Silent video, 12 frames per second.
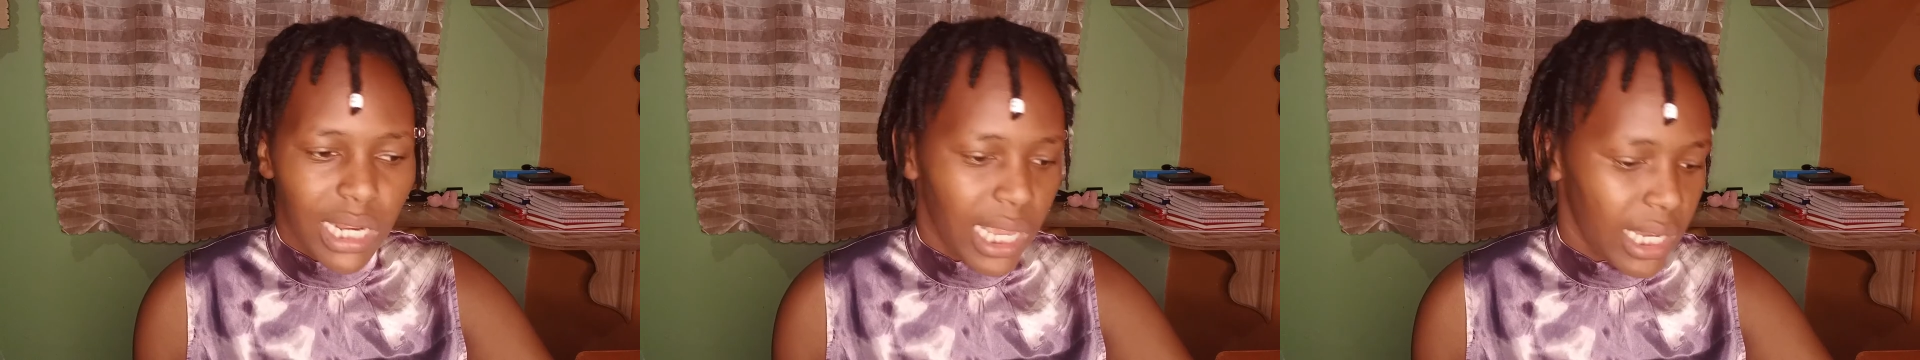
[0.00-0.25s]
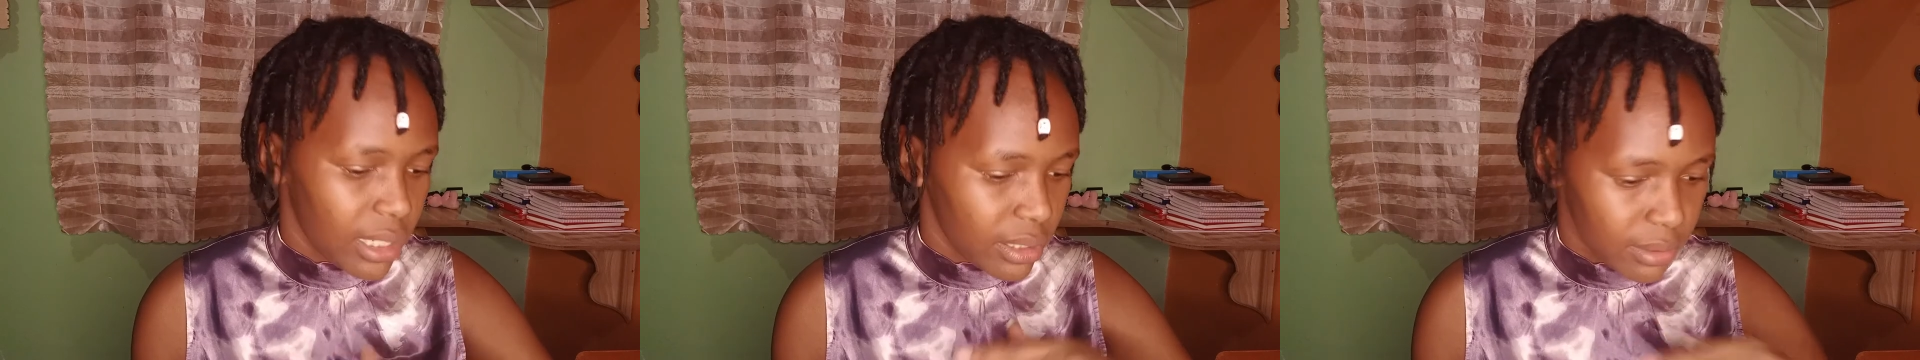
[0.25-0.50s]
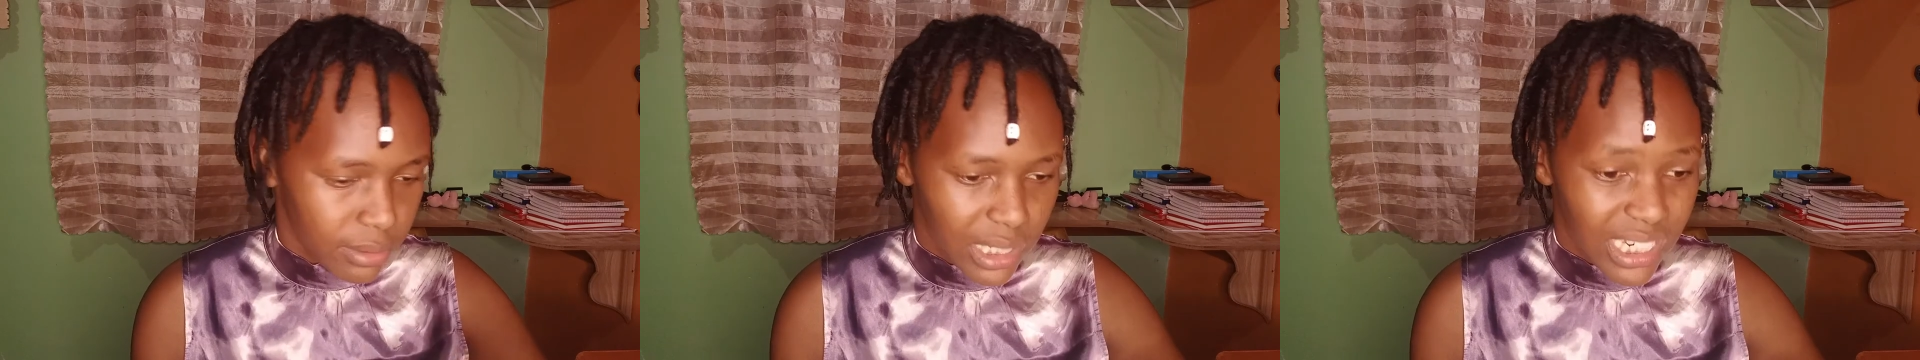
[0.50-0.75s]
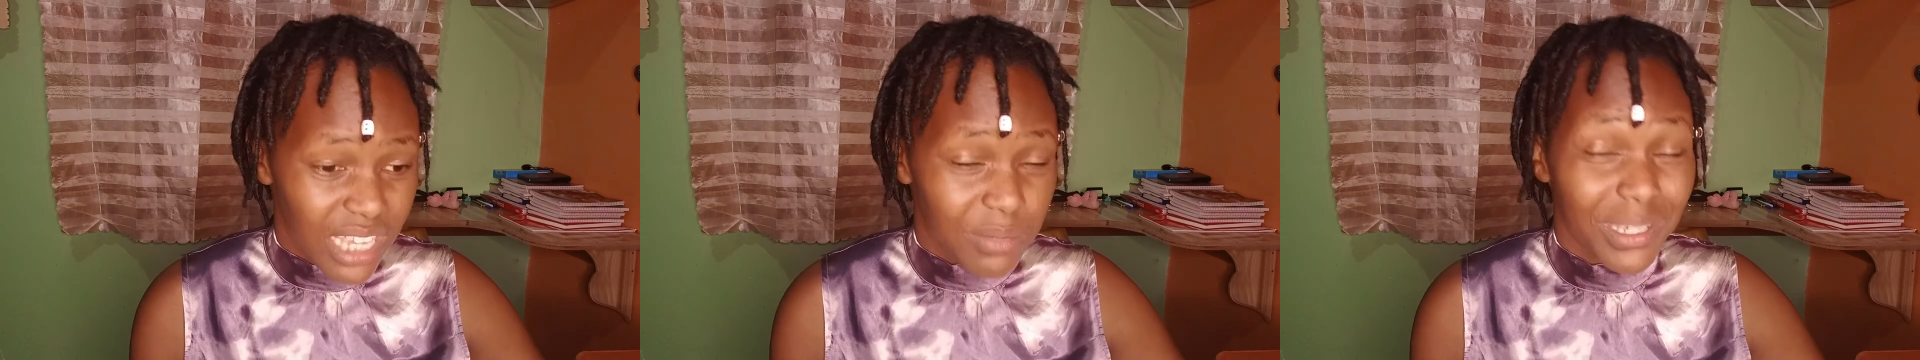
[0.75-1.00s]
Like,
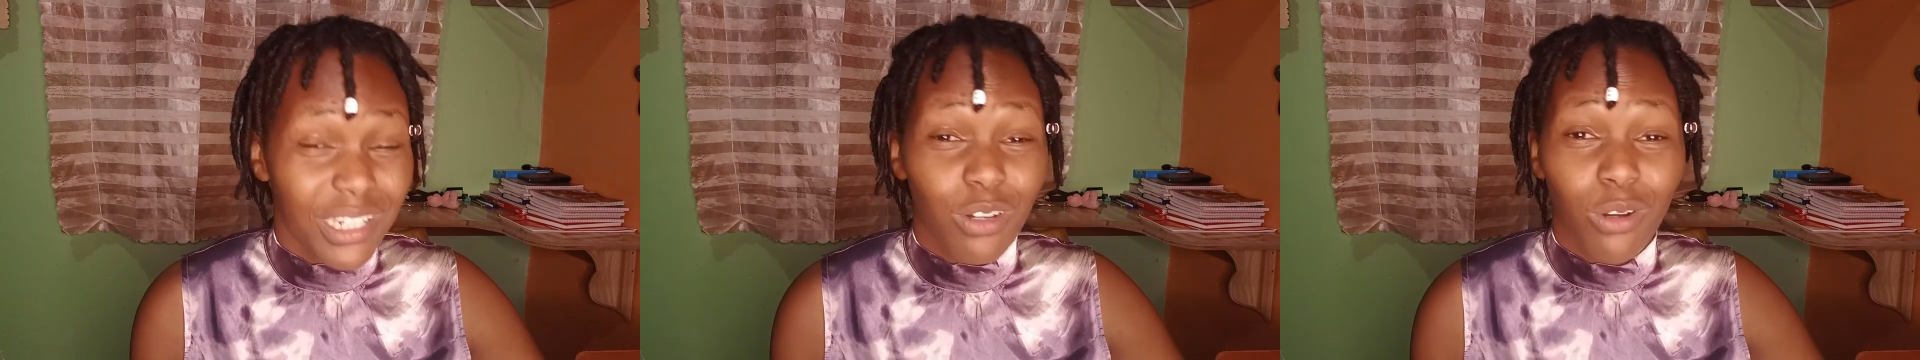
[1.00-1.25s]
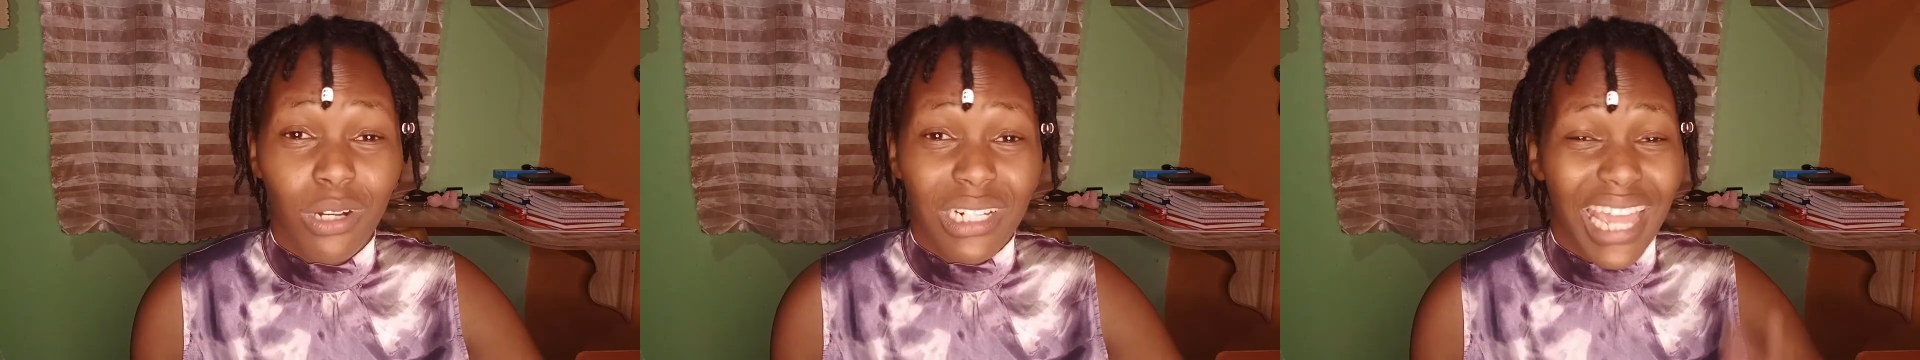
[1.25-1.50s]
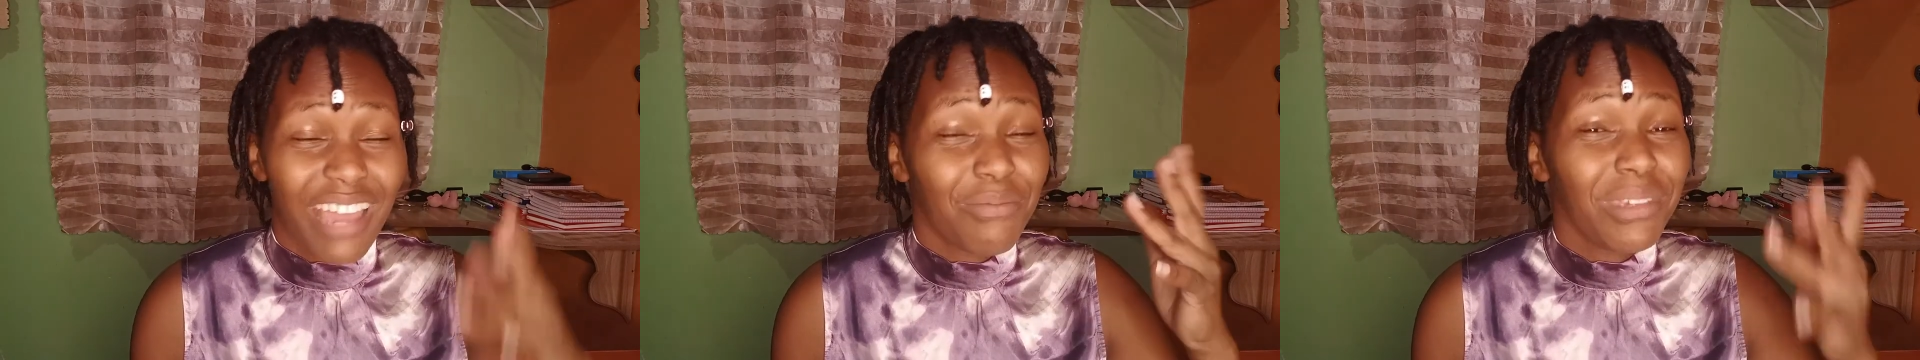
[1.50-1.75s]
it has been cold. I